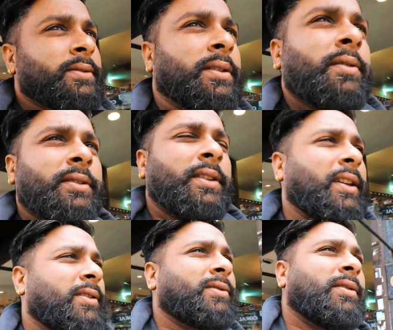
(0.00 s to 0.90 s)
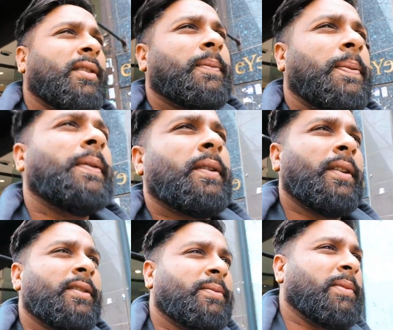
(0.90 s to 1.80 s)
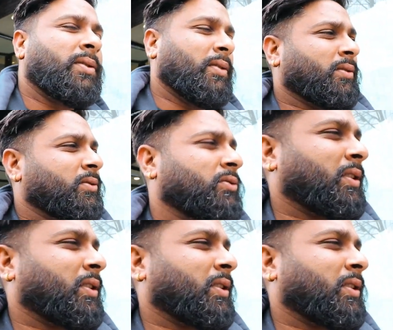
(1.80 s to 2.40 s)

So the next stop is McDonald's.